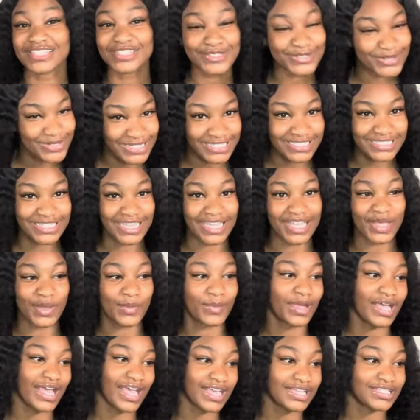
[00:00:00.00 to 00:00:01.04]
story time,
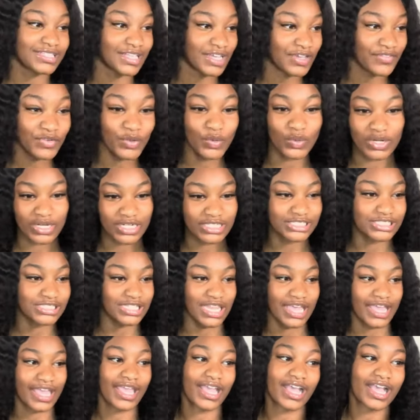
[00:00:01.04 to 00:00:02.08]
as of course,
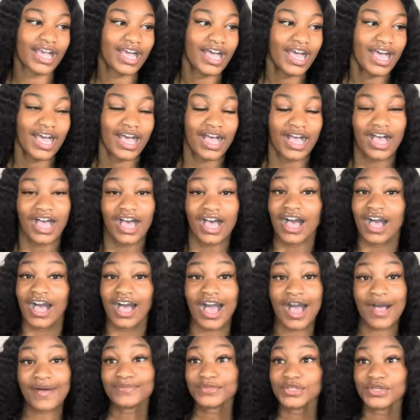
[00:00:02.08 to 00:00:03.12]
like,
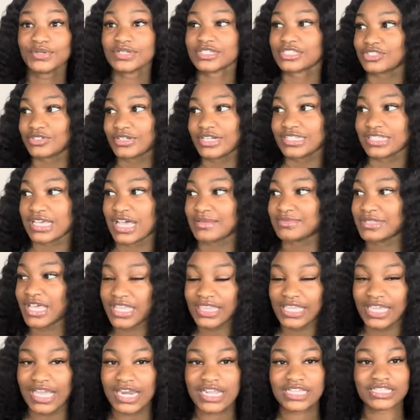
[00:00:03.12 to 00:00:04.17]
I'm doing story times. I
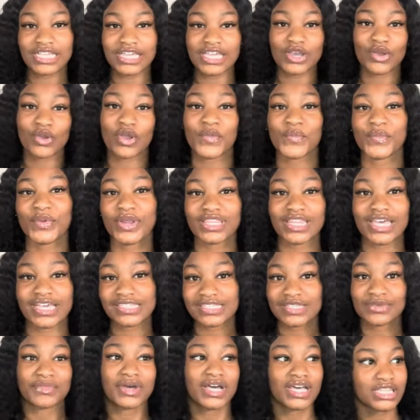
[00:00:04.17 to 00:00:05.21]
think I need to incorporate like
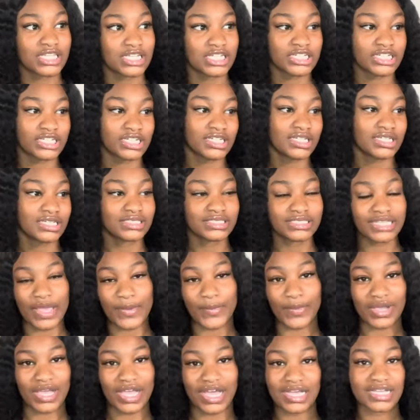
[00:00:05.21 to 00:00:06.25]
some other type
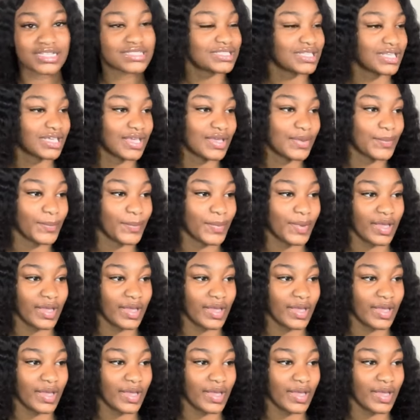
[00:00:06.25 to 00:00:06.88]
of content,